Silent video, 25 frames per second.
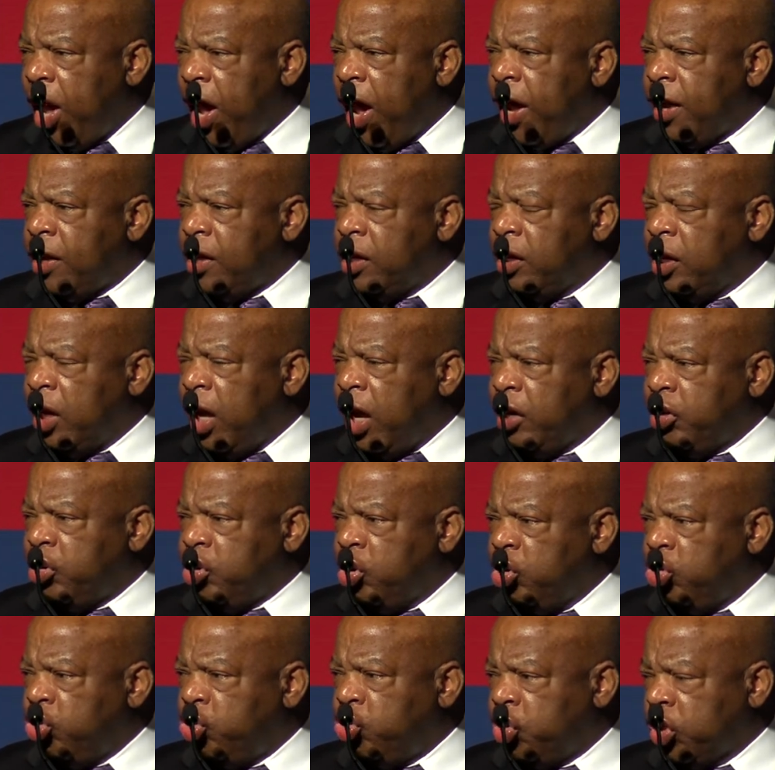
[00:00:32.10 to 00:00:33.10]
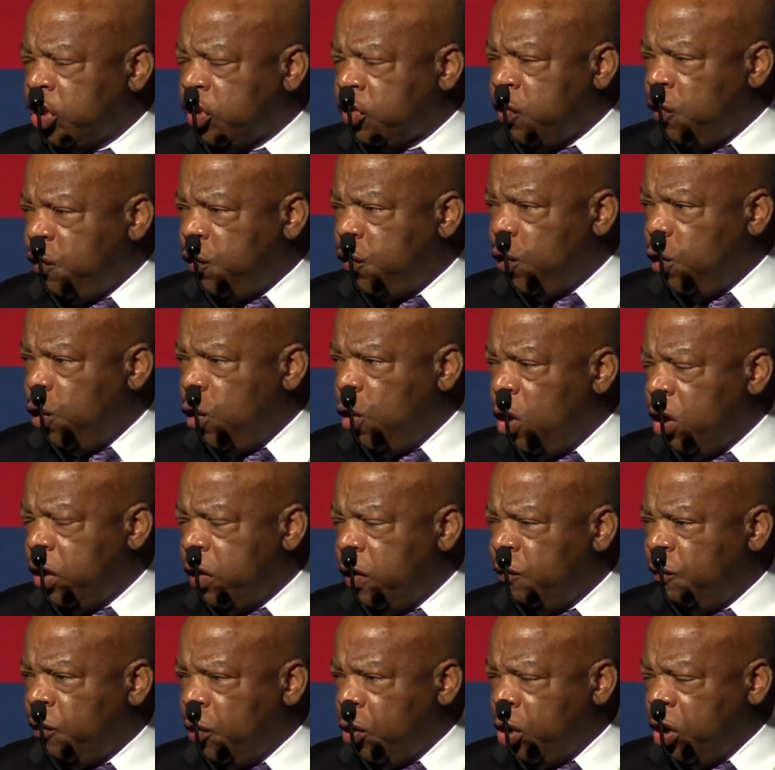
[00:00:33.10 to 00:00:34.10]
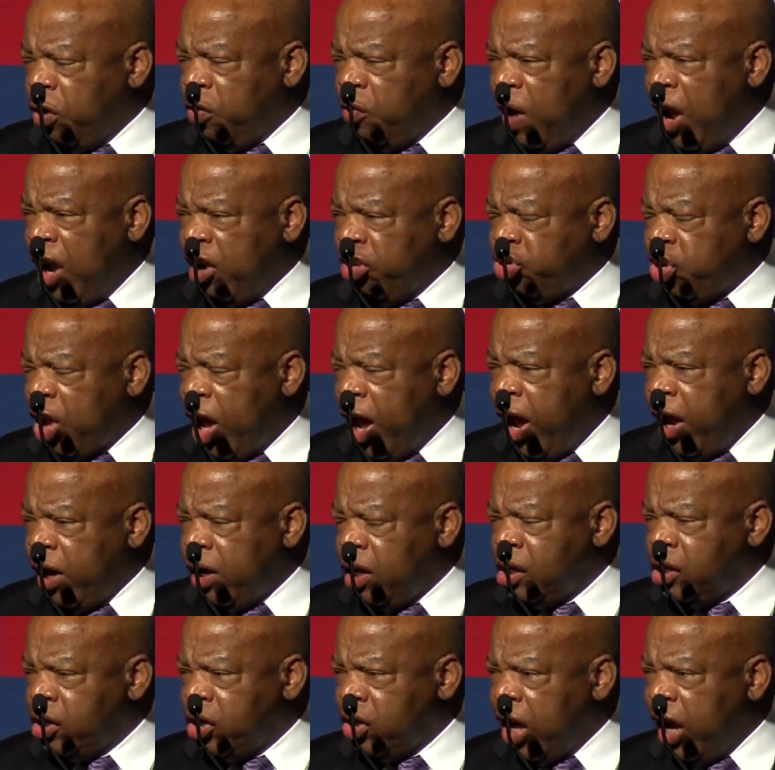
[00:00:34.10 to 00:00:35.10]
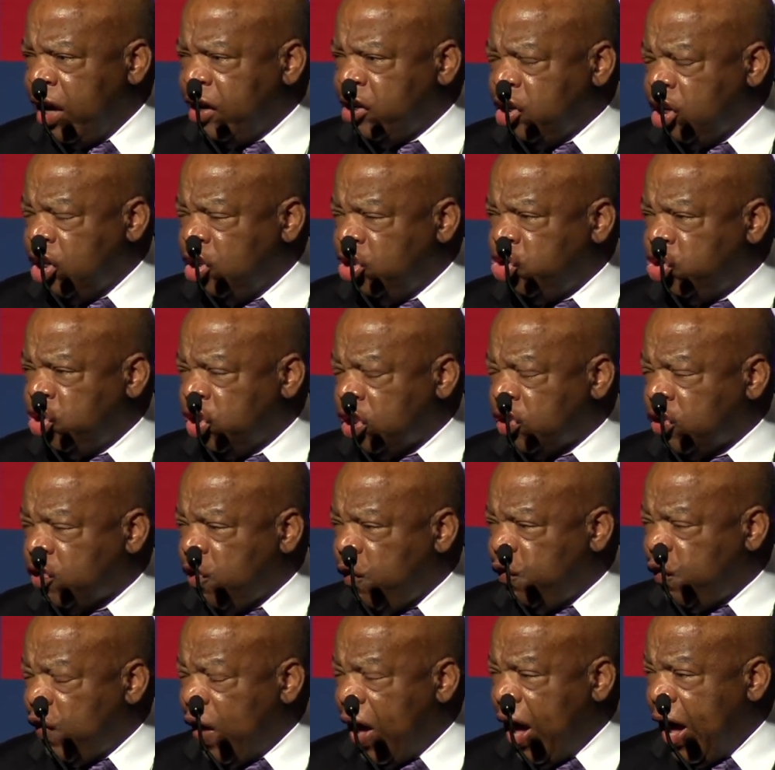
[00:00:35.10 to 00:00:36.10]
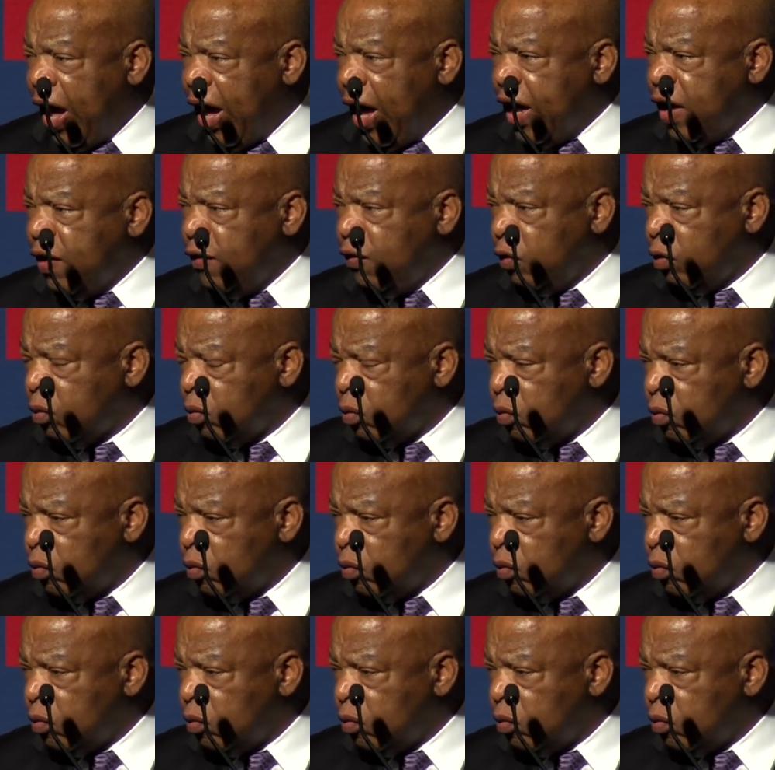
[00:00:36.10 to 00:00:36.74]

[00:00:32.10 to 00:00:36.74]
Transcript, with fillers: Act in 1964, the Voting Rights Act in 1965.